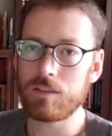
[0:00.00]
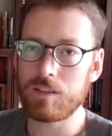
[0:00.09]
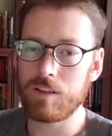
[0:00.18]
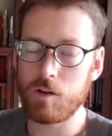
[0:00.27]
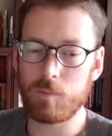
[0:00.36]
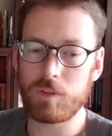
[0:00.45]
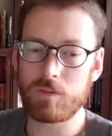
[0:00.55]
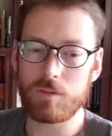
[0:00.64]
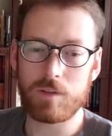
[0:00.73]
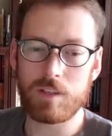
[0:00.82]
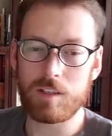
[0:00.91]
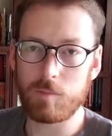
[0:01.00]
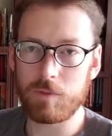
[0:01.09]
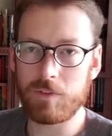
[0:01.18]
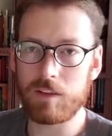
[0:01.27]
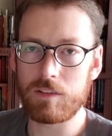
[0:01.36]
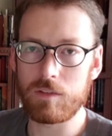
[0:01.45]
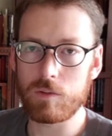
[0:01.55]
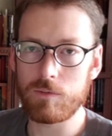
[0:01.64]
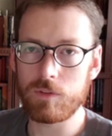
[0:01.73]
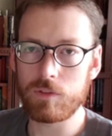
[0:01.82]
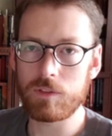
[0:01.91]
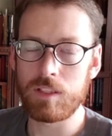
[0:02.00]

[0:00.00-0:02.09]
Hope you enjoyed. Hope you found it useful.